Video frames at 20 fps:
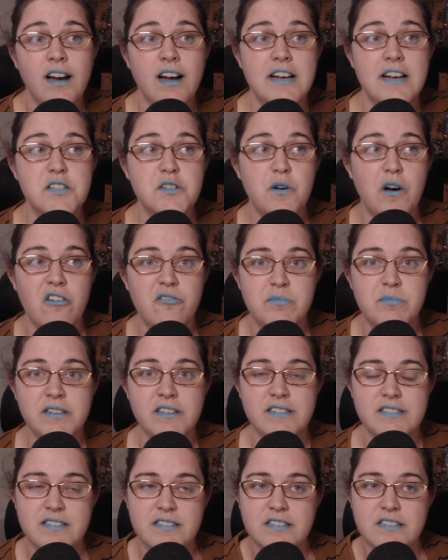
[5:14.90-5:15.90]
so I've
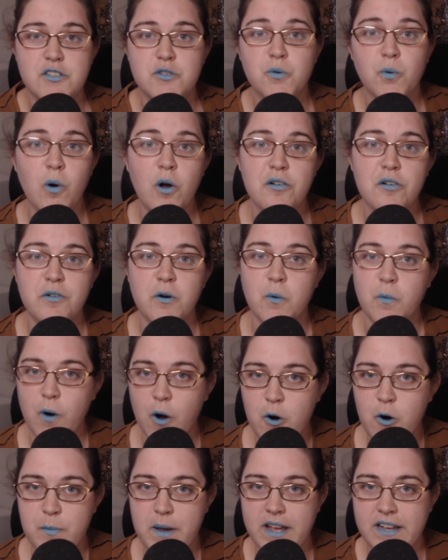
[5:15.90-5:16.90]
been listening to Roll for
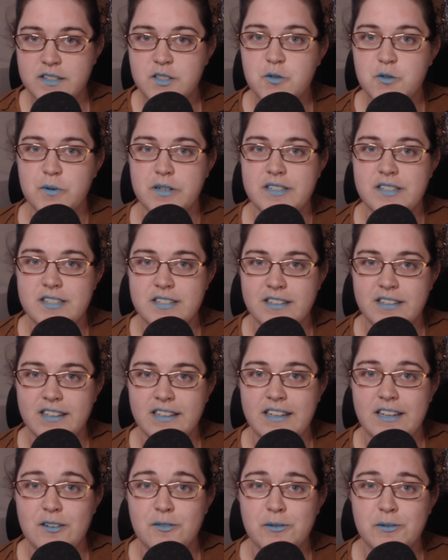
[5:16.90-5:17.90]
Romance
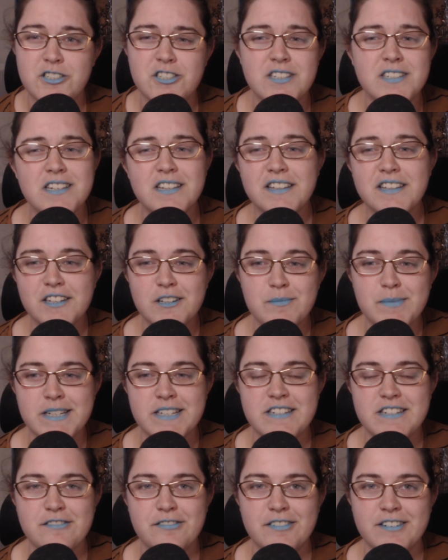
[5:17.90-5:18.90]
recently, which is a little
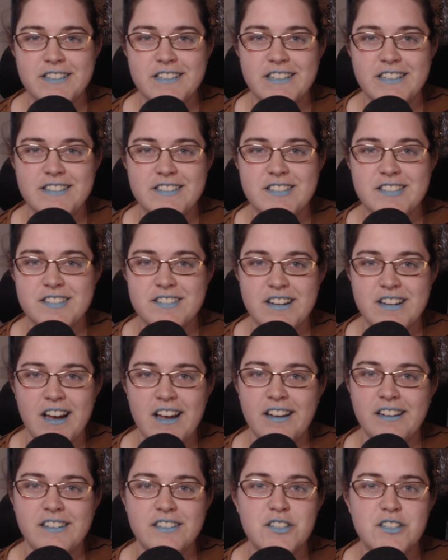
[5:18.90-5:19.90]
bit different in
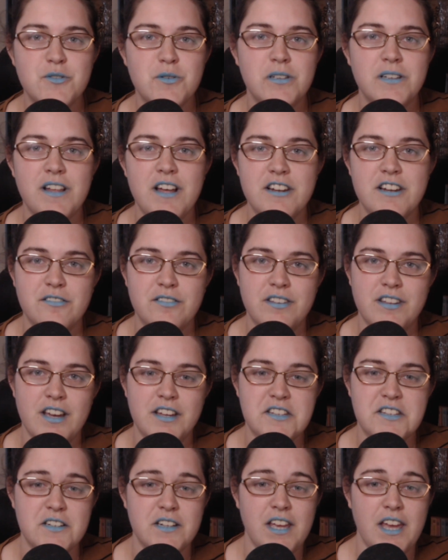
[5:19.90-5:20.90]
style to a lot of the
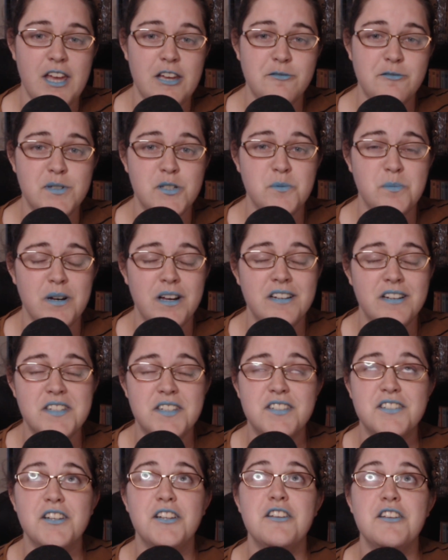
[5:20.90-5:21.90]
other games, but
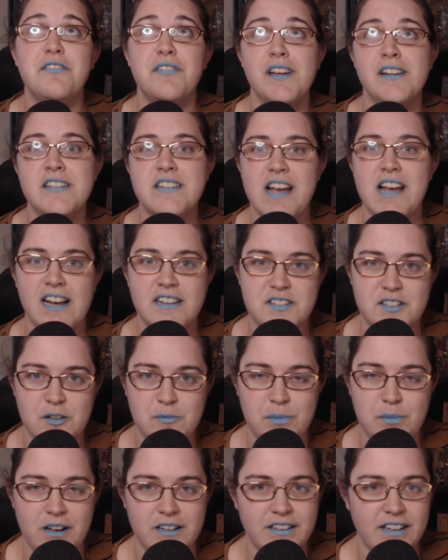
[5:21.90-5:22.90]
still a
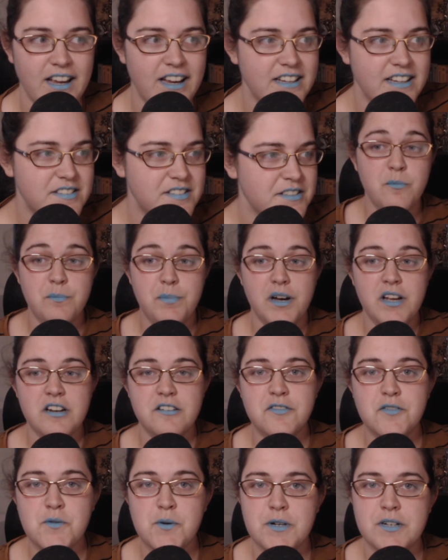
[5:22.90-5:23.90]
fantastic podcast. But
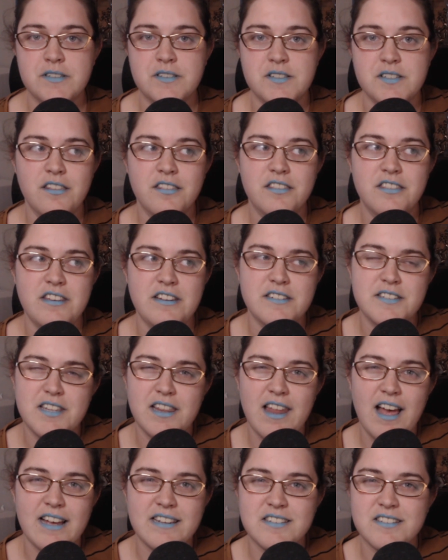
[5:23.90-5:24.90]
of course, these
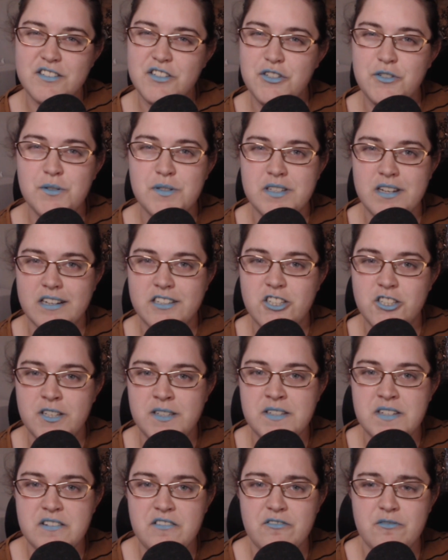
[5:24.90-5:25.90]
last two
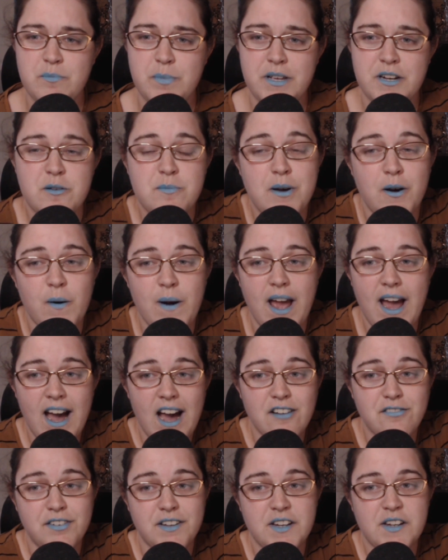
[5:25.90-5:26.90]
sections have been about
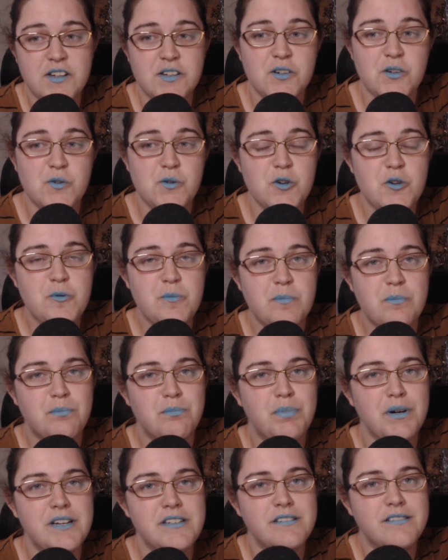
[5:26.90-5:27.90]
having a group,
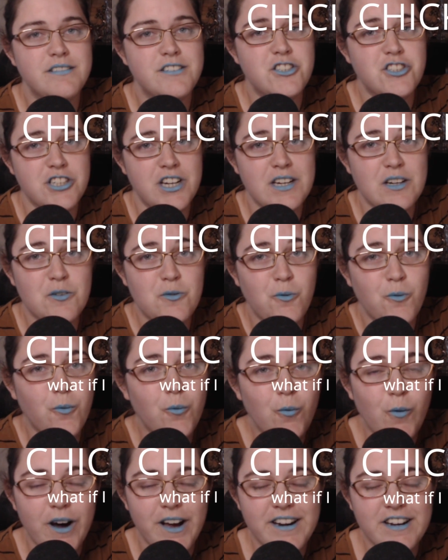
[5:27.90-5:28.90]
but chick,
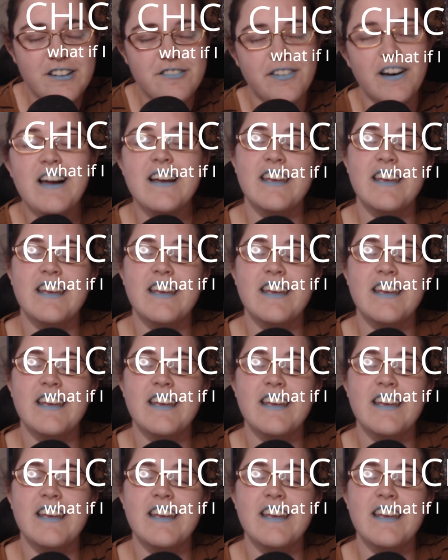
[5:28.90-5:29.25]
what if I